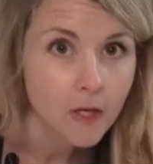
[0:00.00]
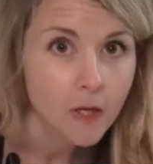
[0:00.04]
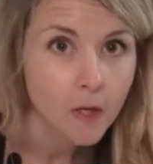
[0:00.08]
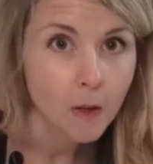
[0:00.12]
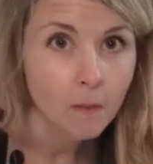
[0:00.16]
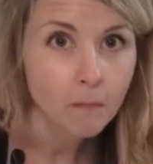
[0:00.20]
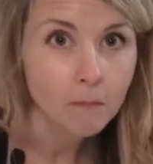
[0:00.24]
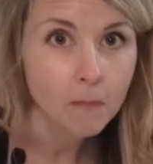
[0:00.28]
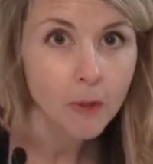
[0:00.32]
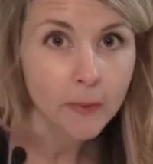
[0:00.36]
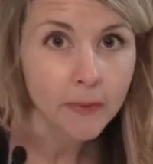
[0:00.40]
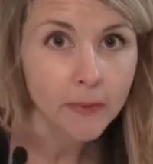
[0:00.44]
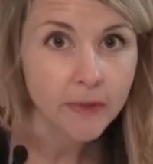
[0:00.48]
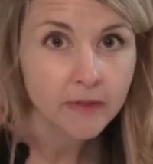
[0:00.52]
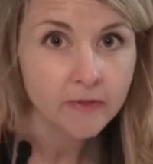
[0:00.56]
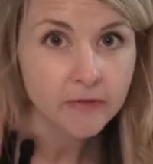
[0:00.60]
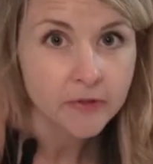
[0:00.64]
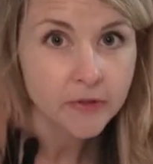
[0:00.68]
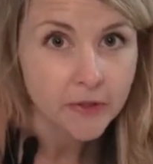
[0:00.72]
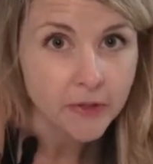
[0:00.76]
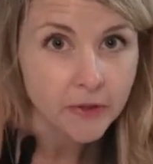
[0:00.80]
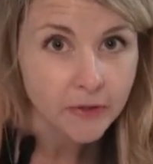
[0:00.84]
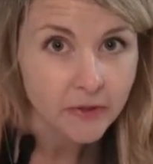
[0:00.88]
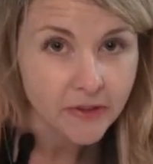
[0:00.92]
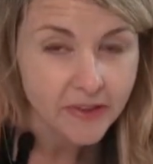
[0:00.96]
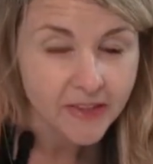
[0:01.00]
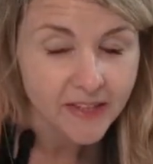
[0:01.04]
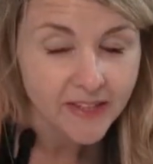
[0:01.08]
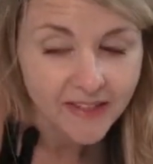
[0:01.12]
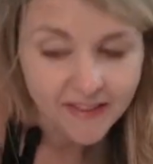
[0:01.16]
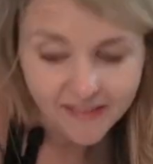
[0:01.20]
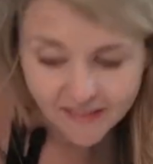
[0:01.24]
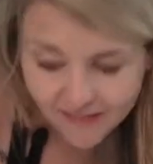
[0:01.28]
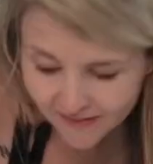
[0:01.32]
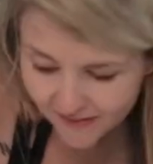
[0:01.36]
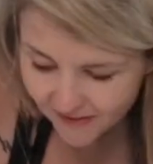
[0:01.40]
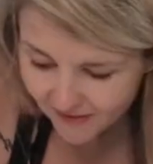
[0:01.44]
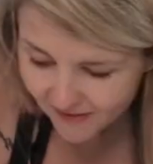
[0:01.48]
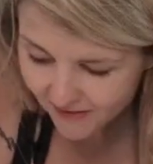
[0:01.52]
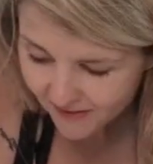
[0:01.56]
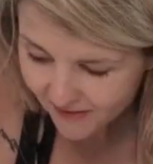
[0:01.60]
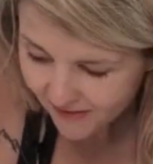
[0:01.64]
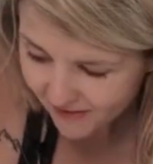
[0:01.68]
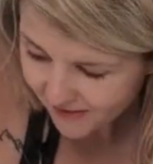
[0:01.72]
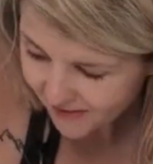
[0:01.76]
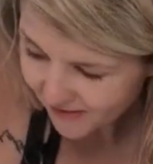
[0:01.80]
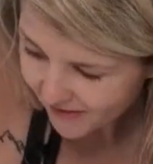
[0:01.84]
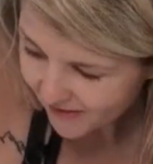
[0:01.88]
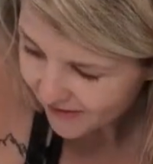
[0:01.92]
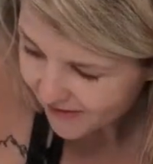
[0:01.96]
moment of truth.
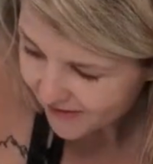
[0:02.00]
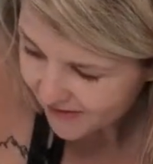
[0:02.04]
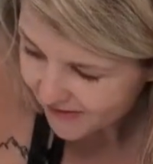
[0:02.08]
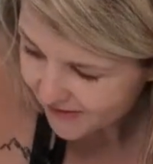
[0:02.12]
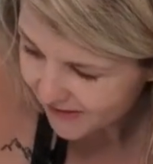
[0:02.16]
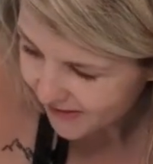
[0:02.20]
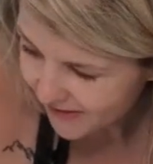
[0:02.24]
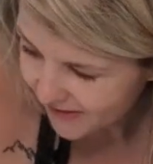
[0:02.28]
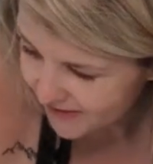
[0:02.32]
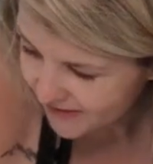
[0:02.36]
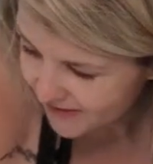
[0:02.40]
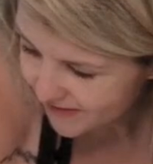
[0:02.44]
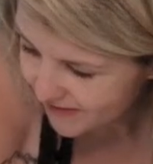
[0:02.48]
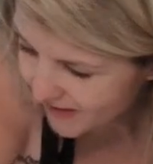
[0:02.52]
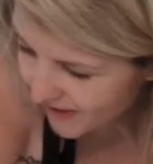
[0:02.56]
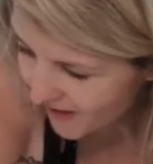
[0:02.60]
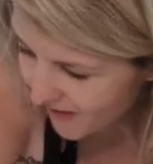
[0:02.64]
Does